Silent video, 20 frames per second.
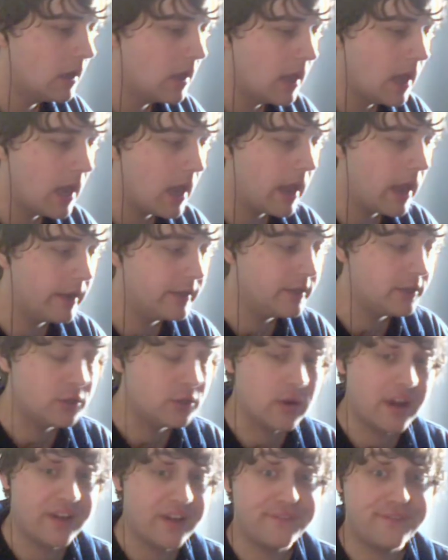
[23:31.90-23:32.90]
And you
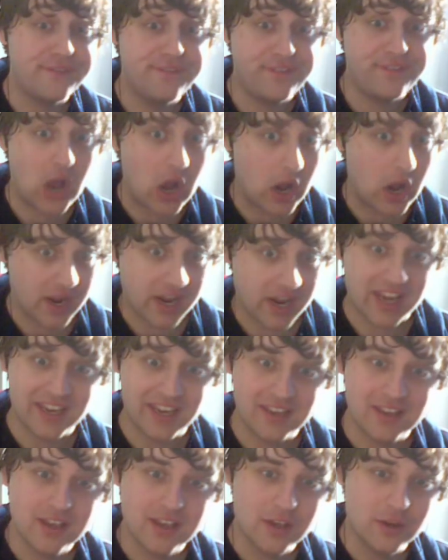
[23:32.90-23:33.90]
have Phi,
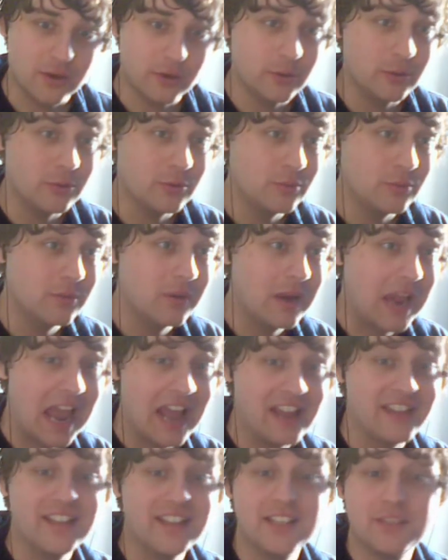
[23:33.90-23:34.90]
who
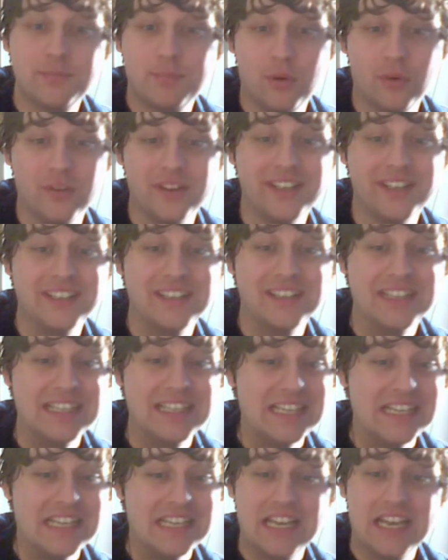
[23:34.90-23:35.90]
at this point
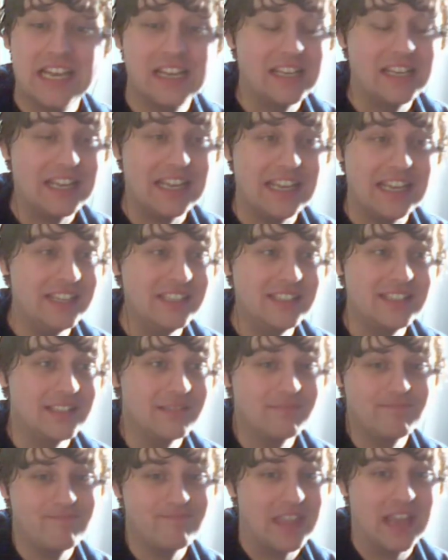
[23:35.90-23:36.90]
is
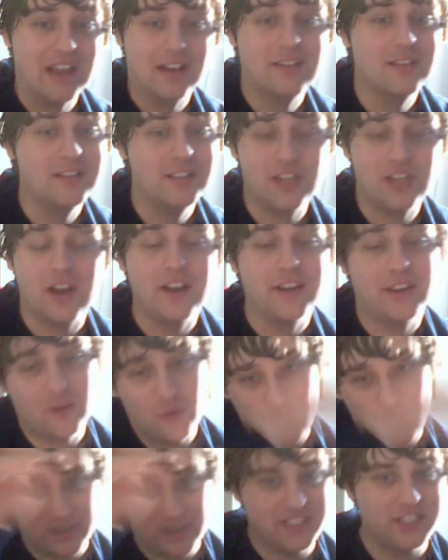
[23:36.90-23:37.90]
a giant
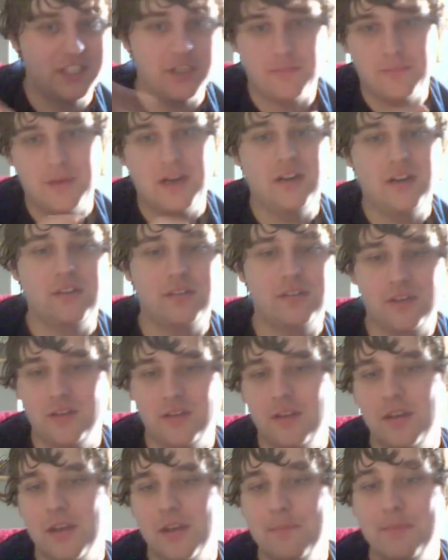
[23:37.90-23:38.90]
question mark,
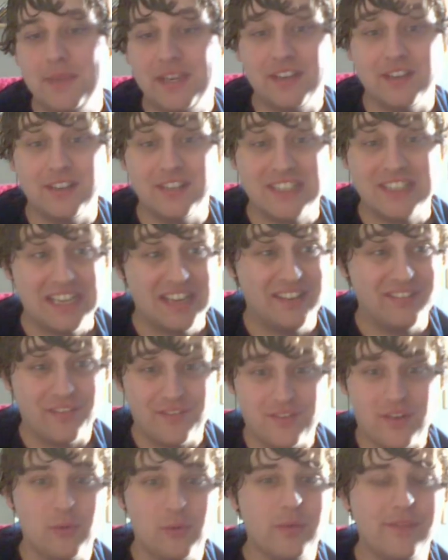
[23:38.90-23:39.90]
because even
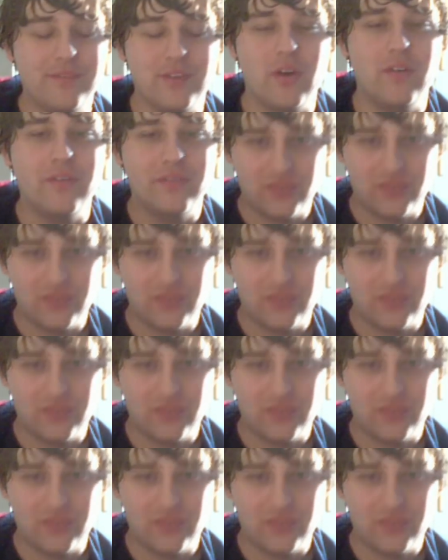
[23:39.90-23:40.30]
though we've gone through a